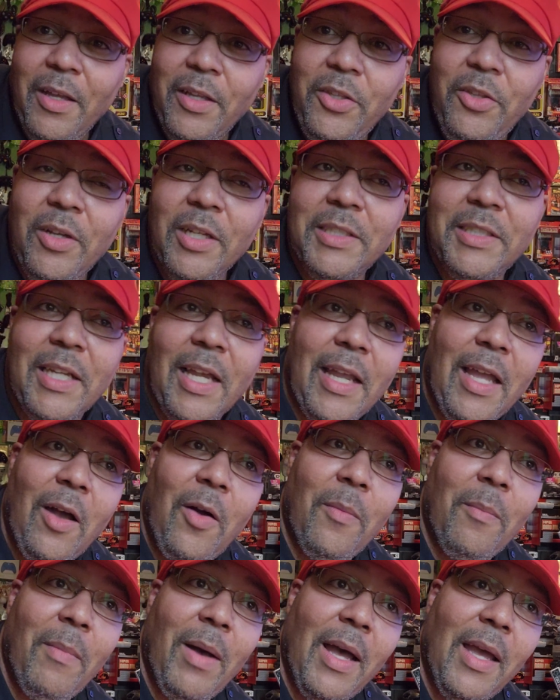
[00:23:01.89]
You can check
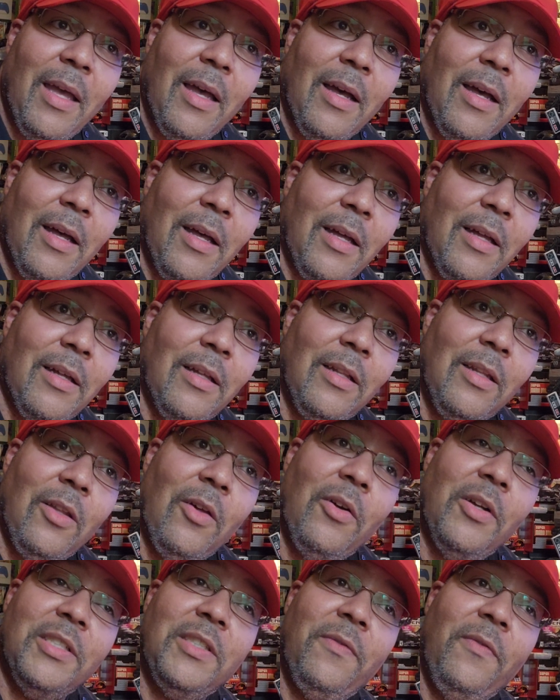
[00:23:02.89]
out my
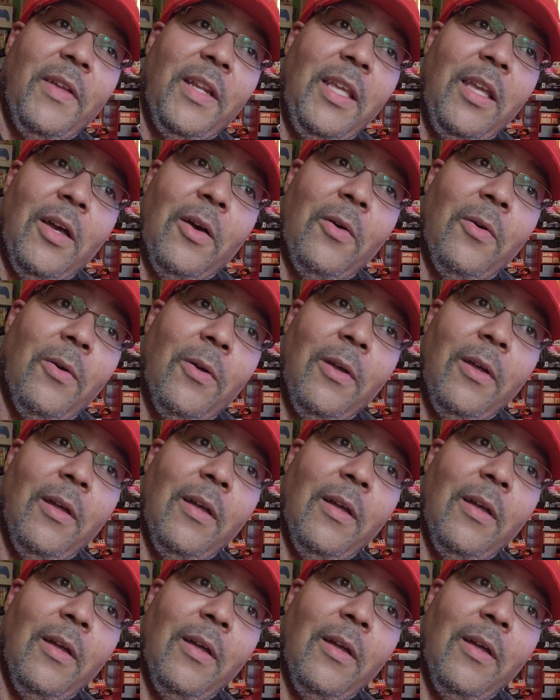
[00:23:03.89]
launch video.